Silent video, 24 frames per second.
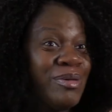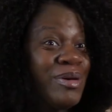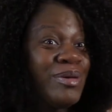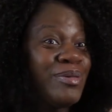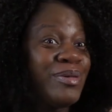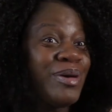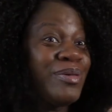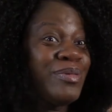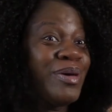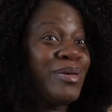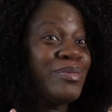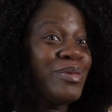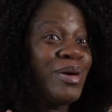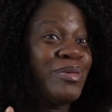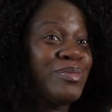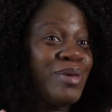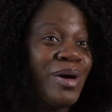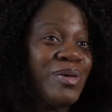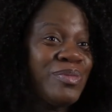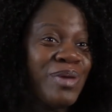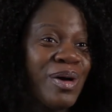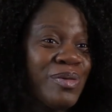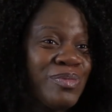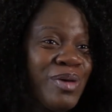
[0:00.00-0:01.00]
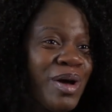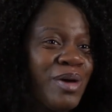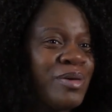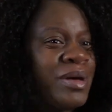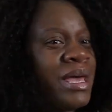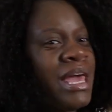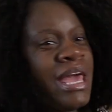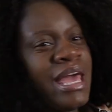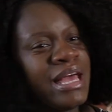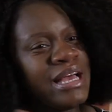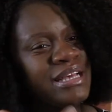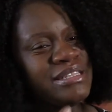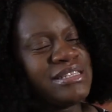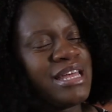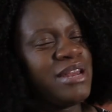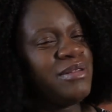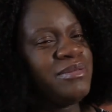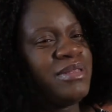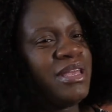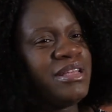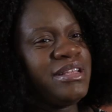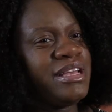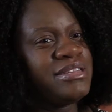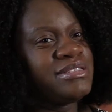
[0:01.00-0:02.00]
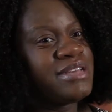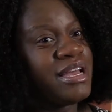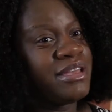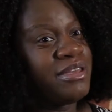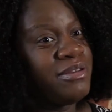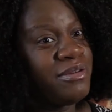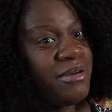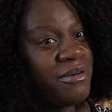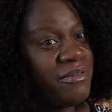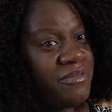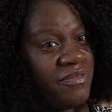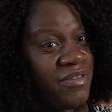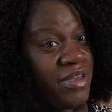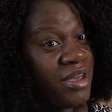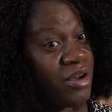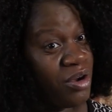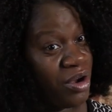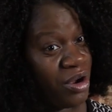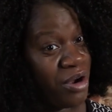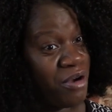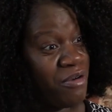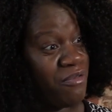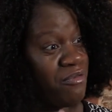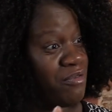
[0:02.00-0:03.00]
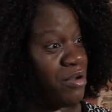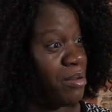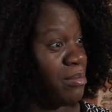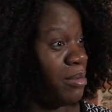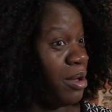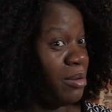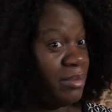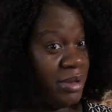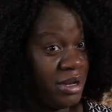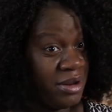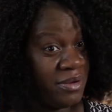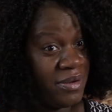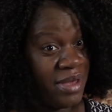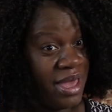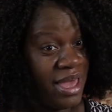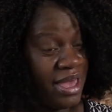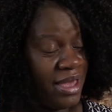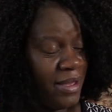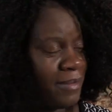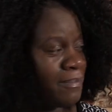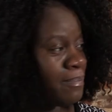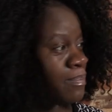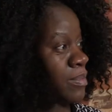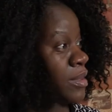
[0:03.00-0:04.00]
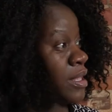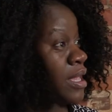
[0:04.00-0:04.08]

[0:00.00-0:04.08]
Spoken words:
woo, woo, woo, woo, woo, woo, woo, because I don't think that's how you're gonna feel, girlfriend moment, okay?